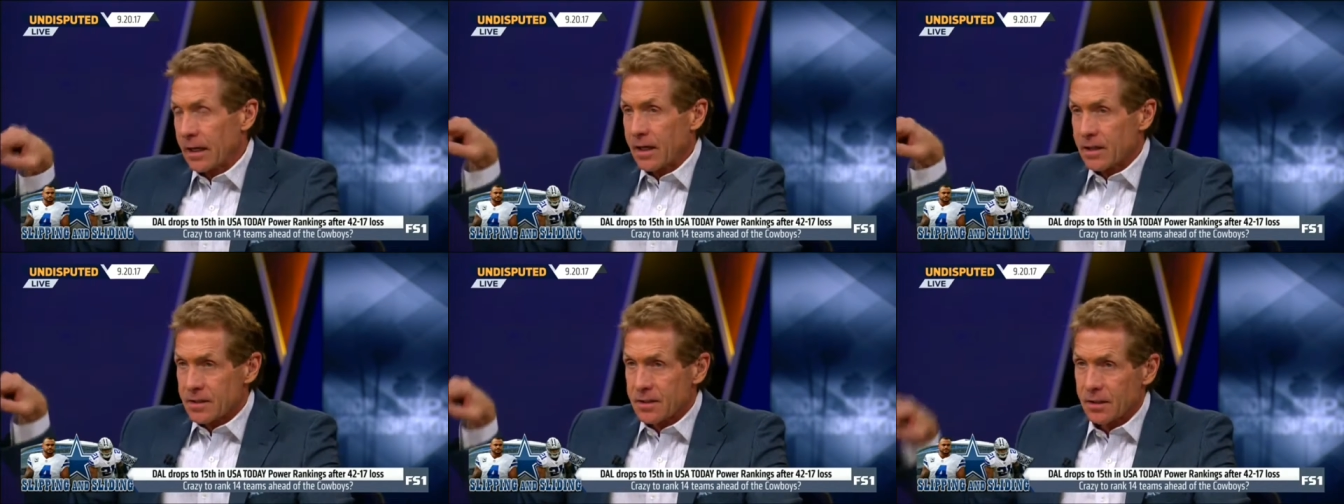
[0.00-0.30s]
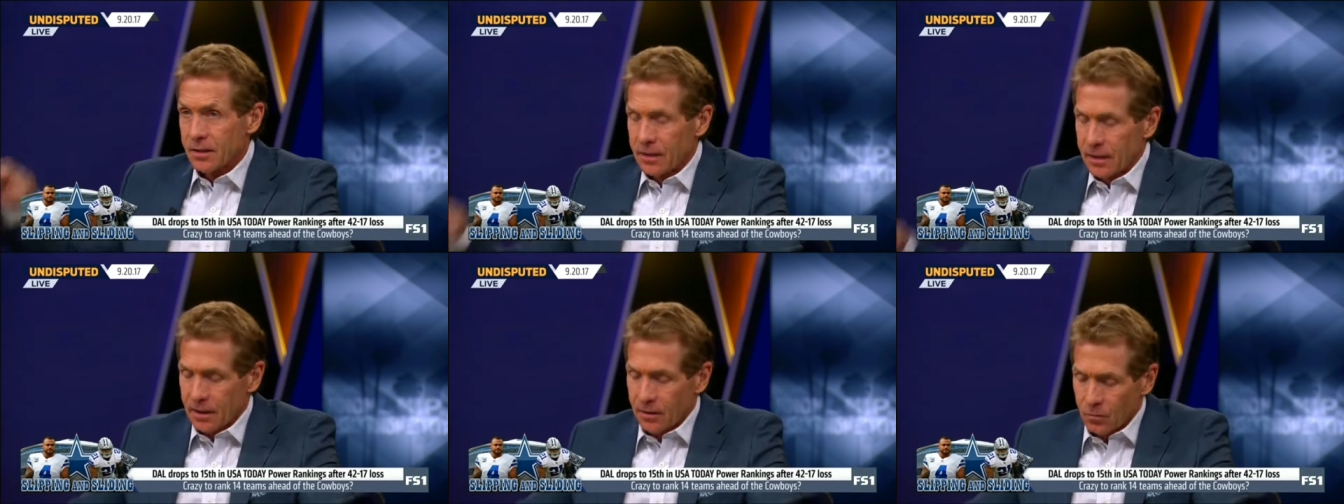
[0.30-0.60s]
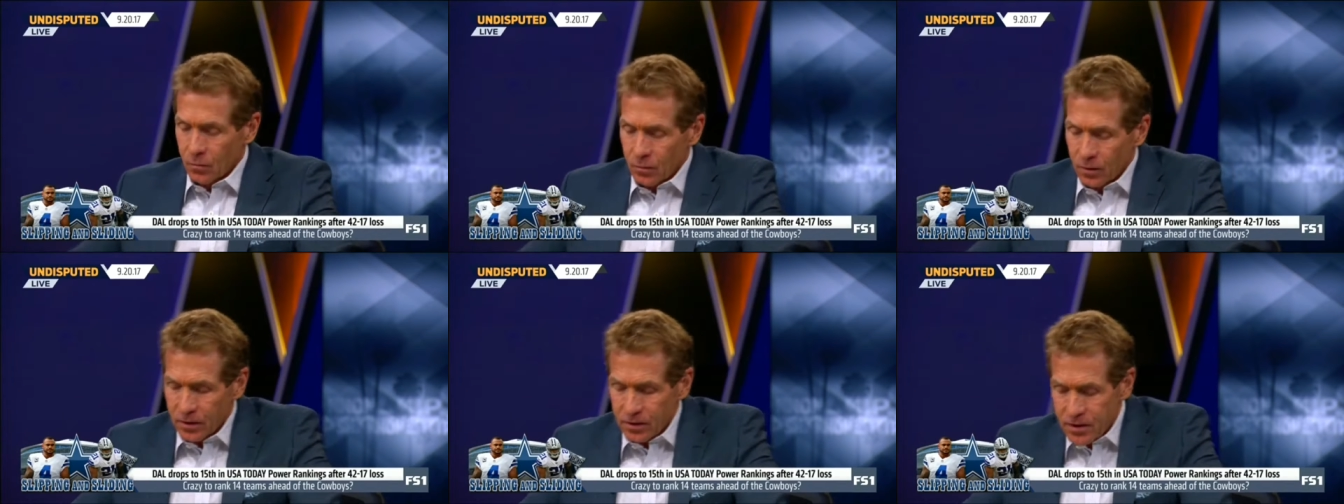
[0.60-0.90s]
last
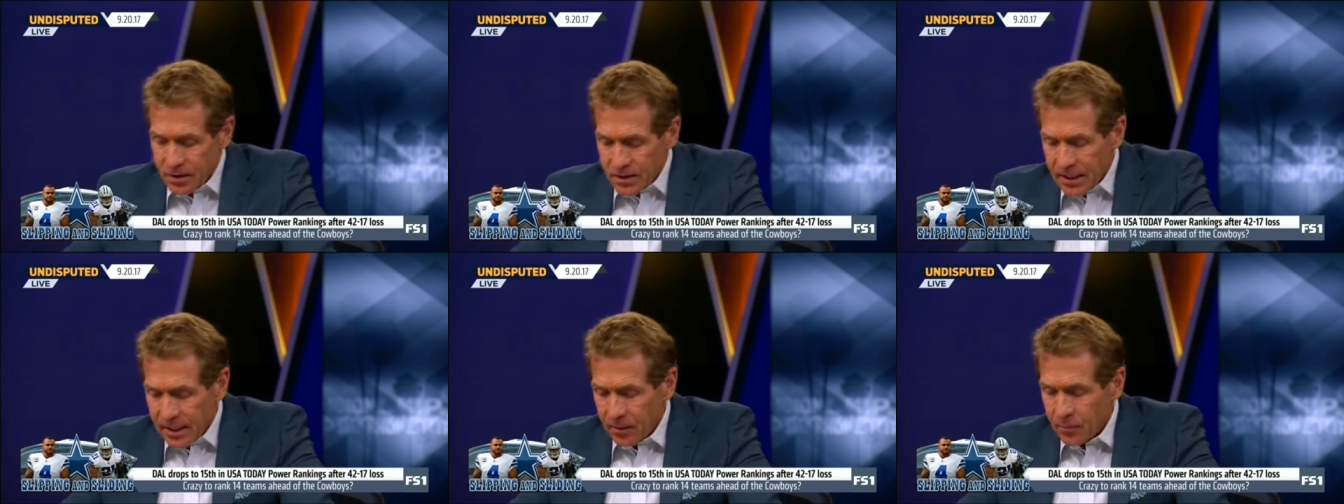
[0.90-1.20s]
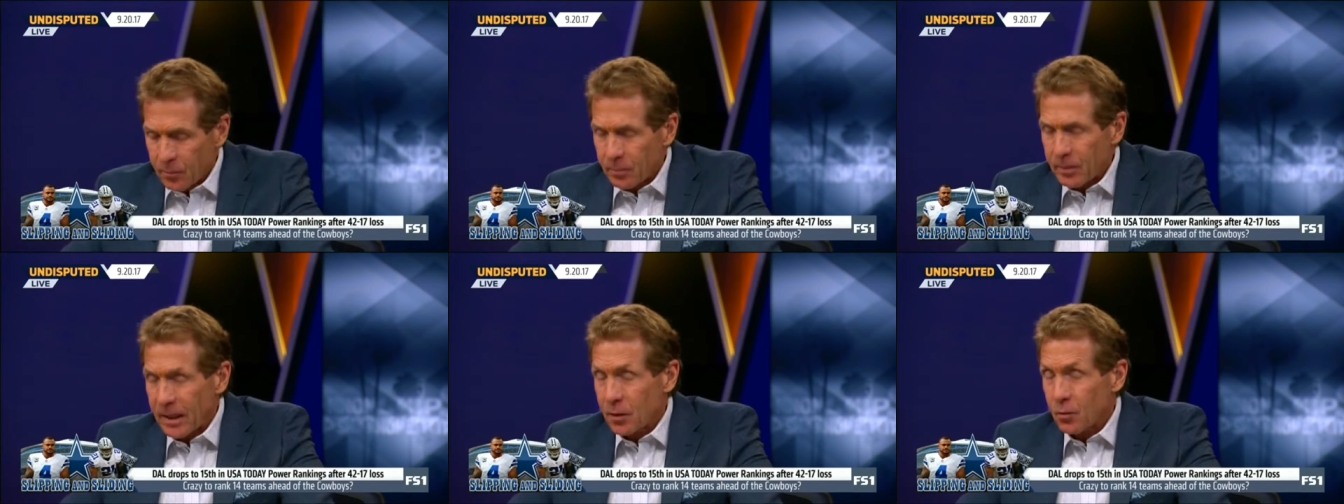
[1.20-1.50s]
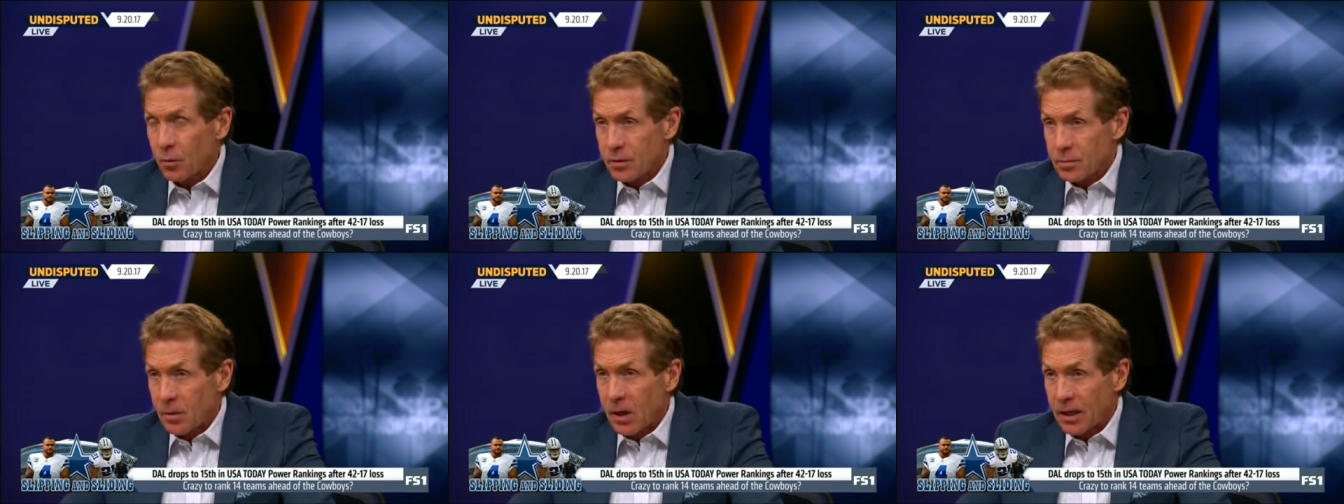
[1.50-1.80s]
Sunday went to Tampa
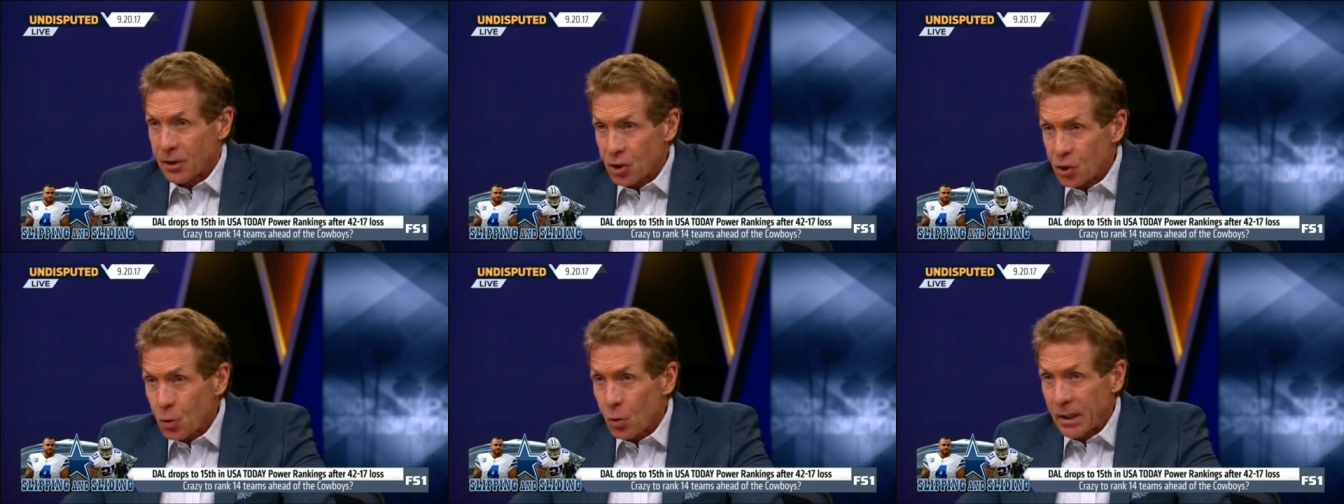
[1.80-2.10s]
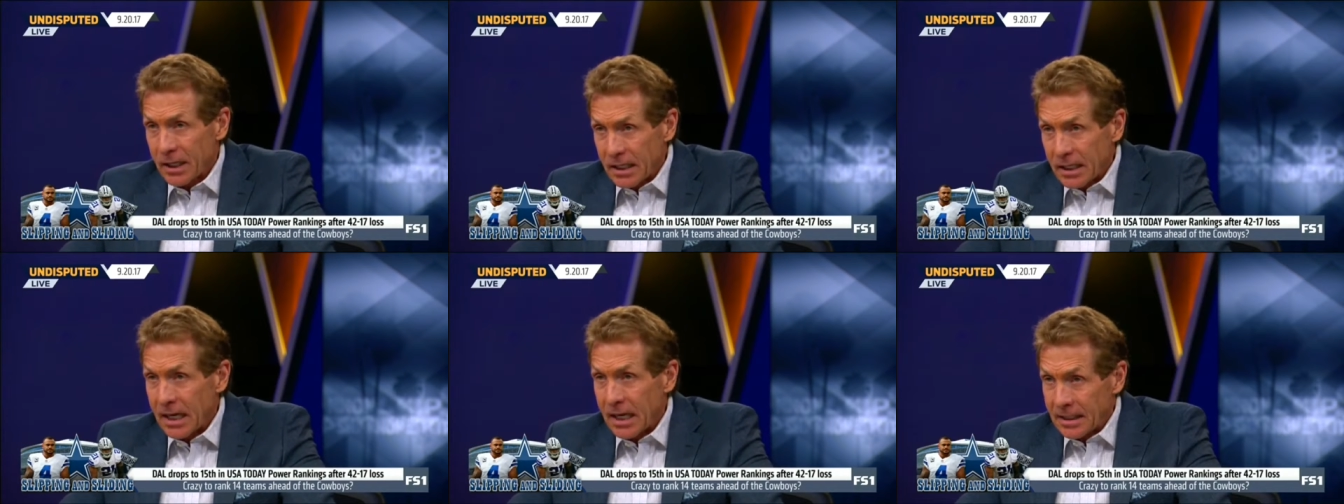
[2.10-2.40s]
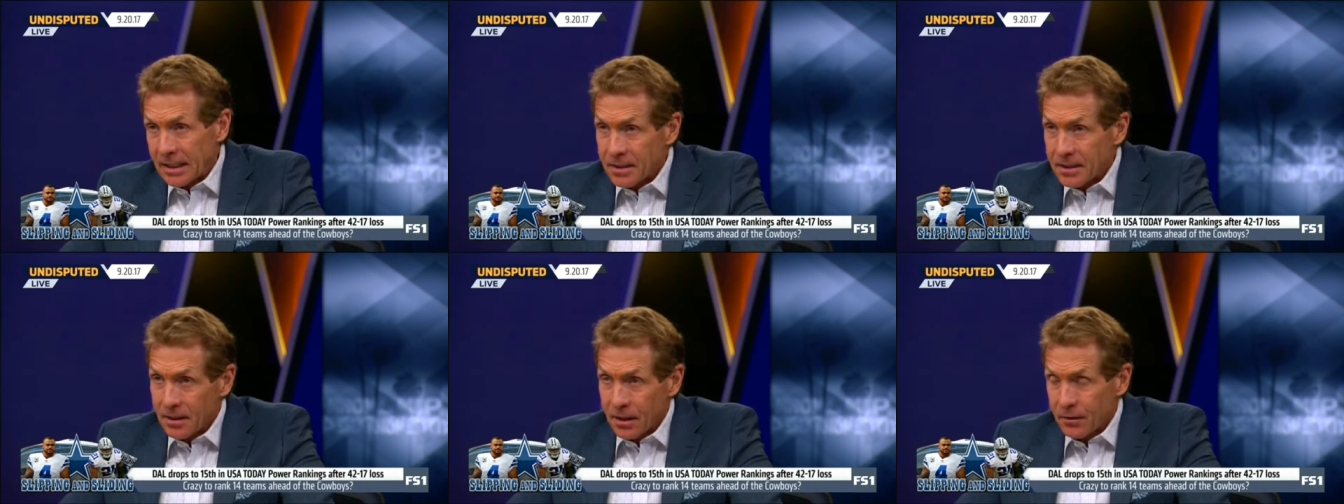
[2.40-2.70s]
Bay and was behind
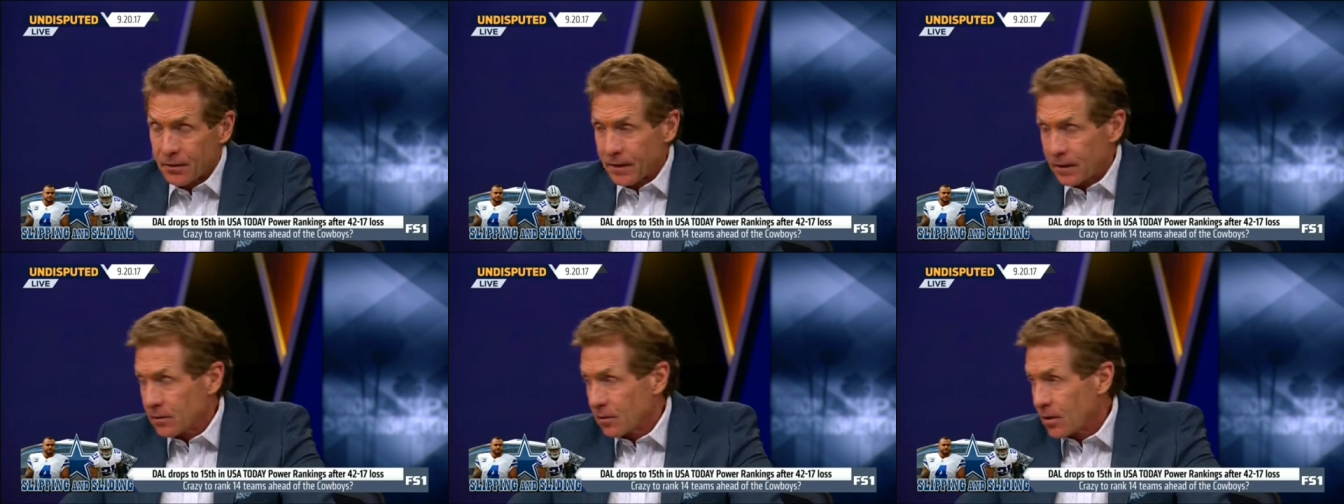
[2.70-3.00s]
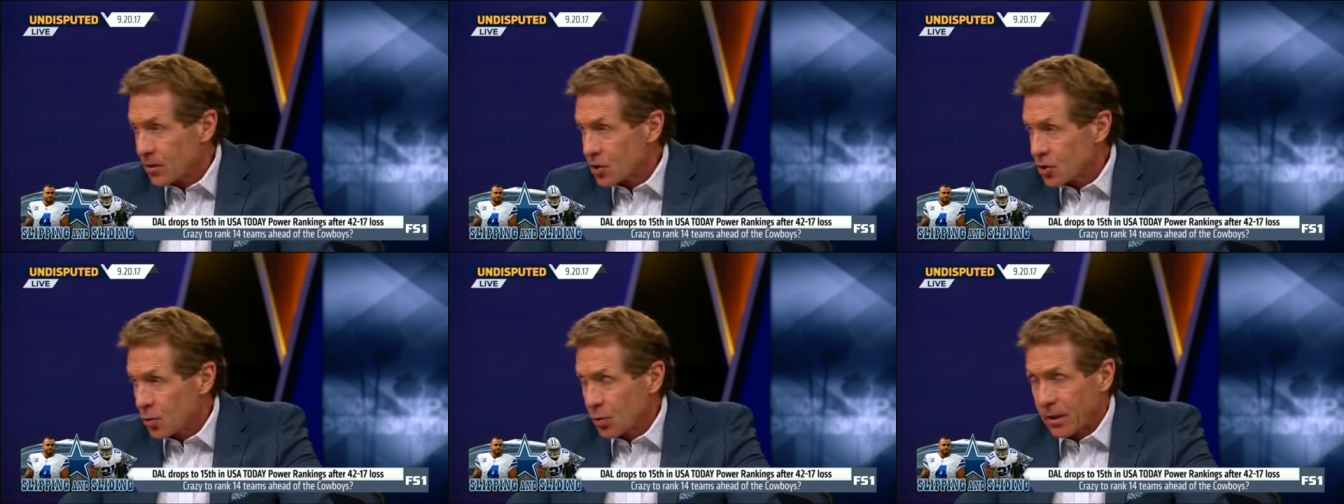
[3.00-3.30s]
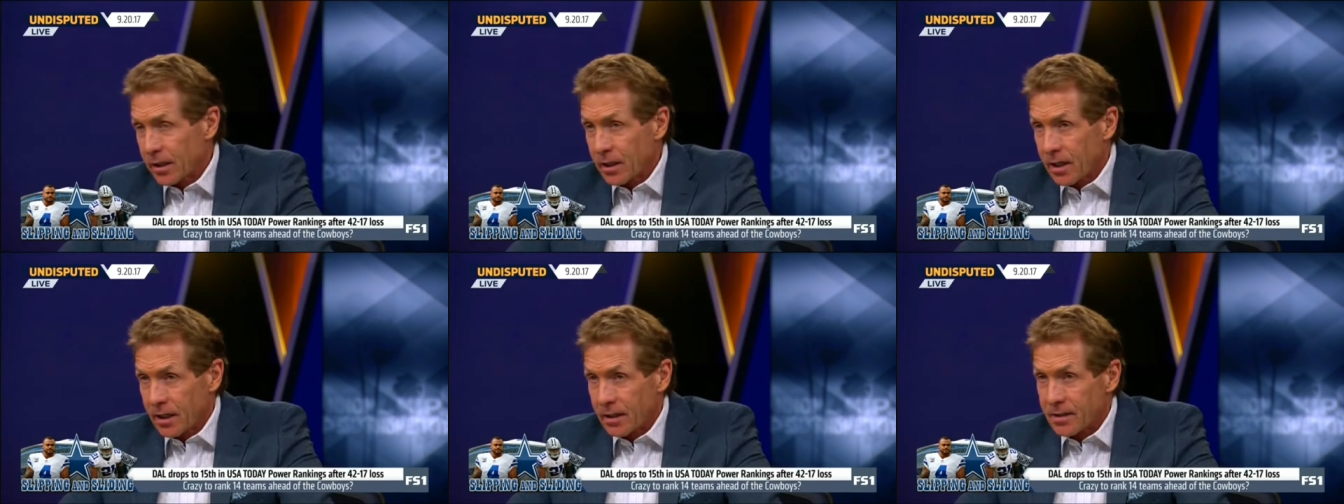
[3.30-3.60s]
29 to nothing, lost
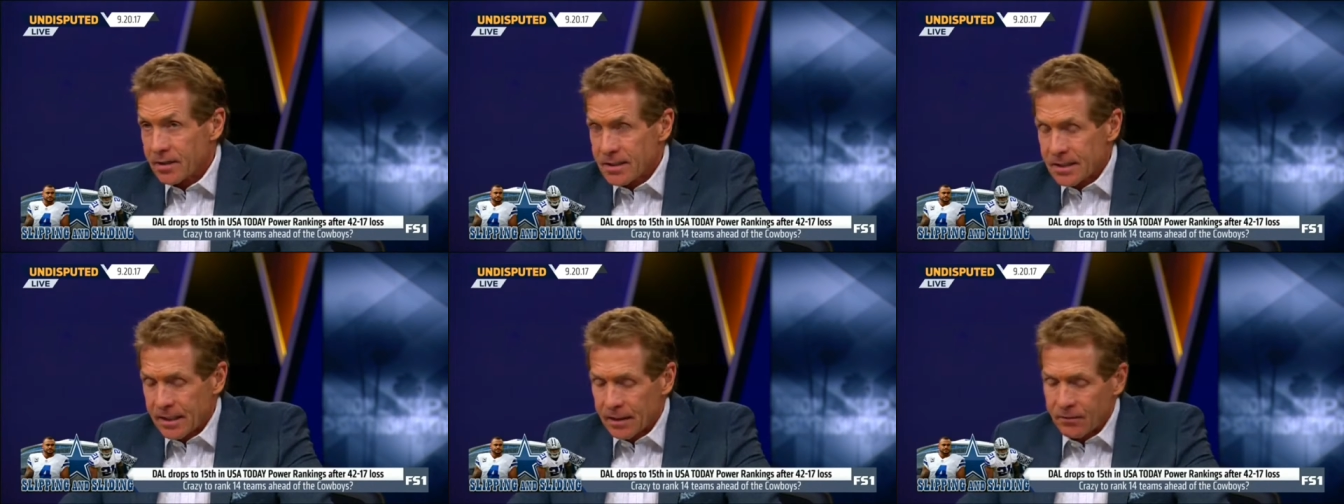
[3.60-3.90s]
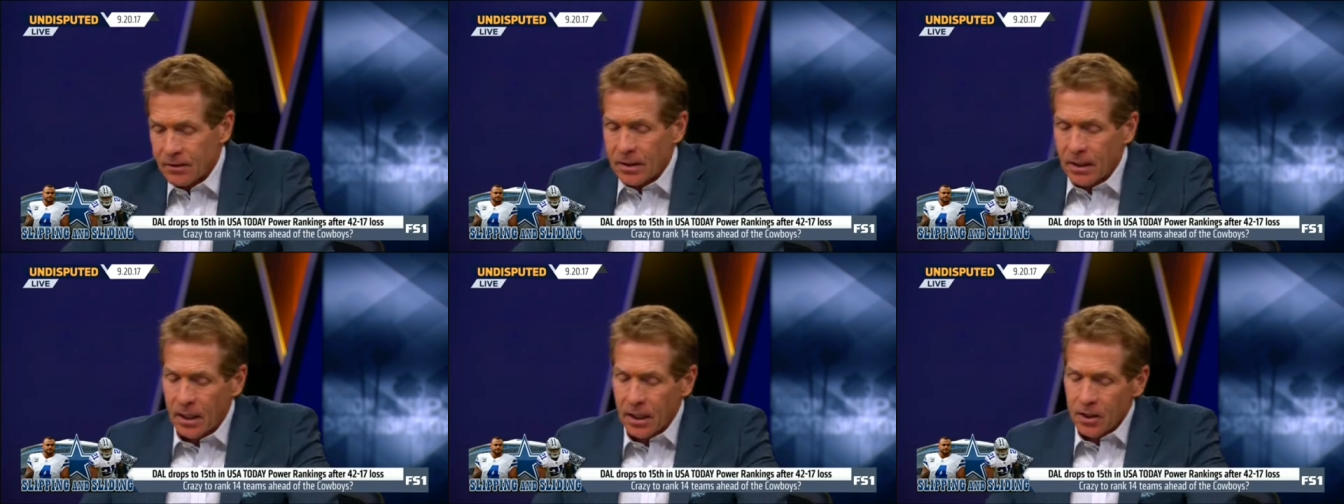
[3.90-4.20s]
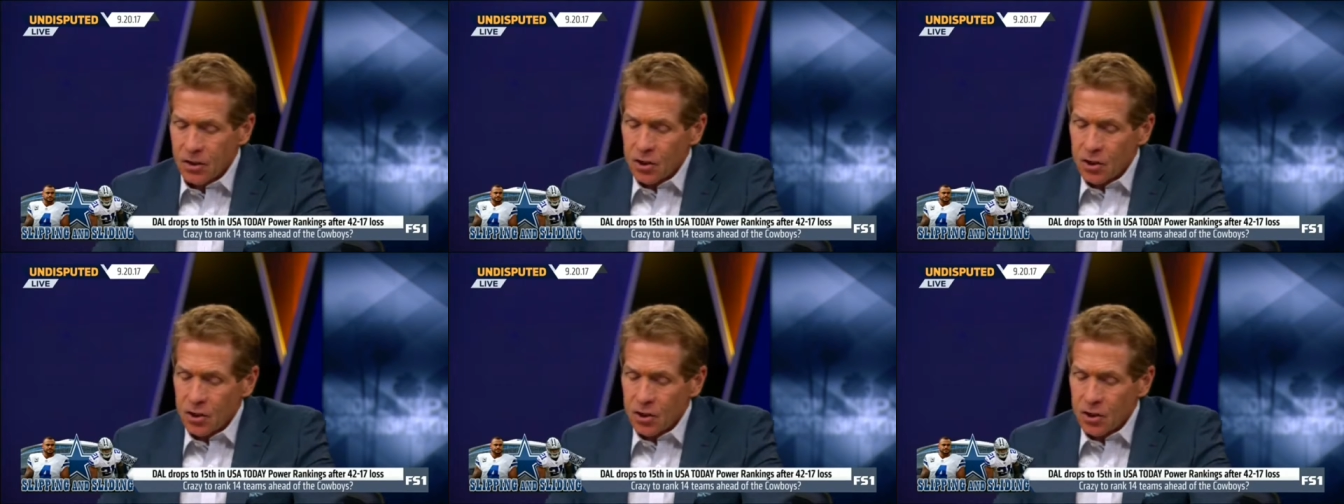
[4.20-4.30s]
29 to seven.